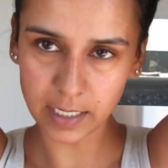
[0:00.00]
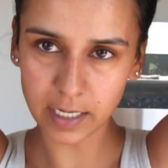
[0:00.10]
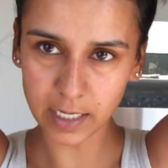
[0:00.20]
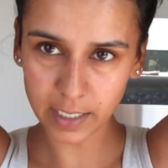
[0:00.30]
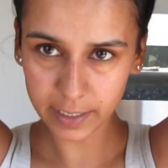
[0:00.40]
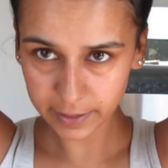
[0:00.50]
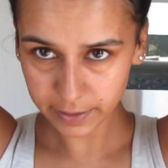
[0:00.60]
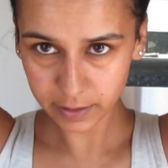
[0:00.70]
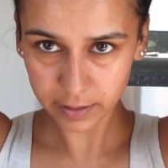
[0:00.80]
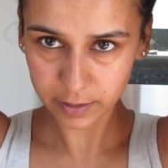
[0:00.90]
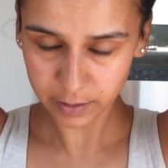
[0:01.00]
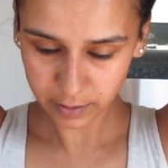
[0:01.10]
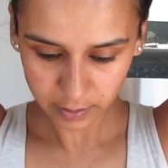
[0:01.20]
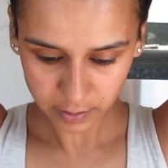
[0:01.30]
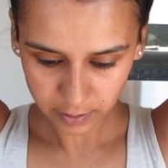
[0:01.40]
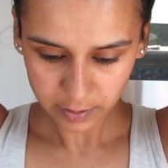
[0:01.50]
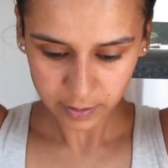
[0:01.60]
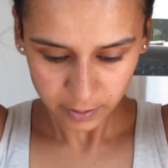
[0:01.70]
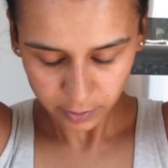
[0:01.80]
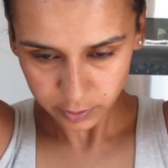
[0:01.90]
I
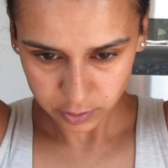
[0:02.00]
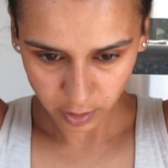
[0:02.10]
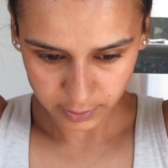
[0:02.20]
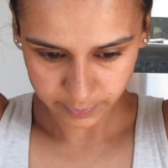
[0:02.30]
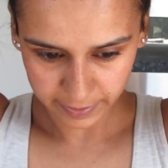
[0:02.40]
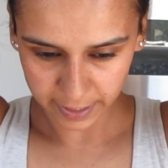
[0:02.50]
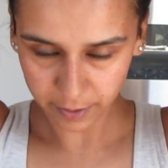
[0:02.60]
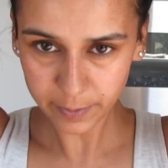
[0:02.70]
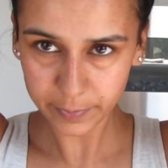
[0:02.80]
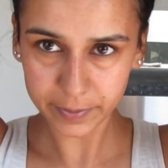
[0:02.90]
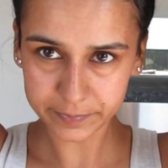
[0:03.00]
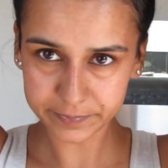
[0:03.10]
toss my hair up.